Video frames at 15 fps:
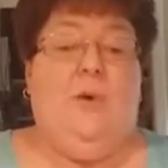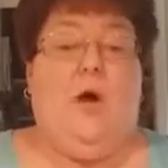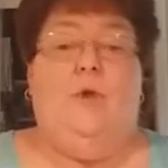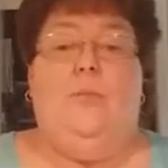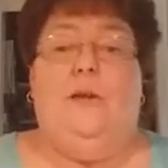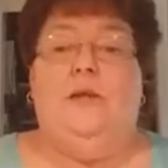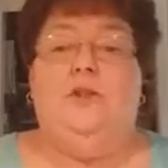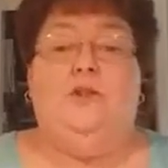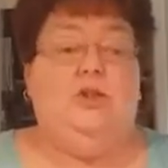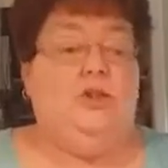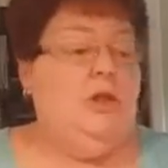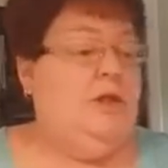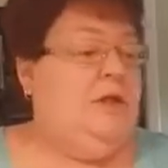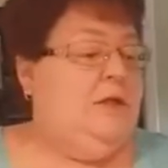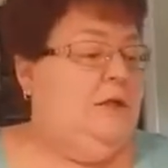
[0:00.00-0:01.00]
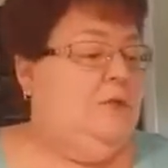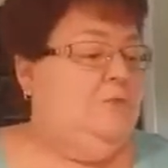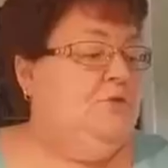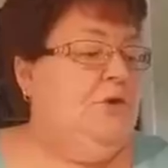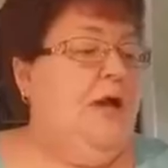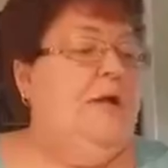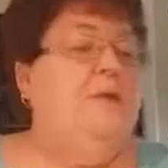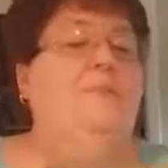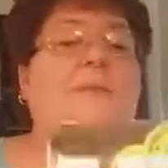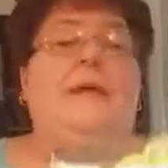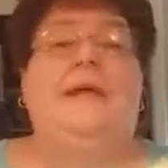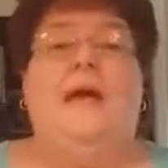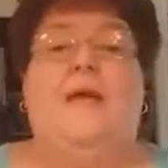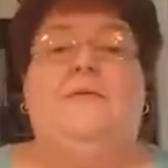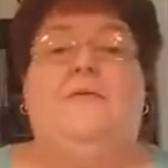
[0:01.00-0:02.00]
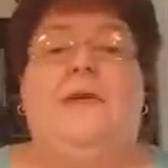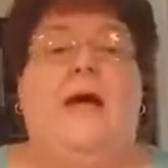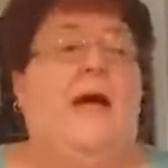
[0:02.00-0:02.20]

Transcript: Bobish. Now I'm trying to pick out the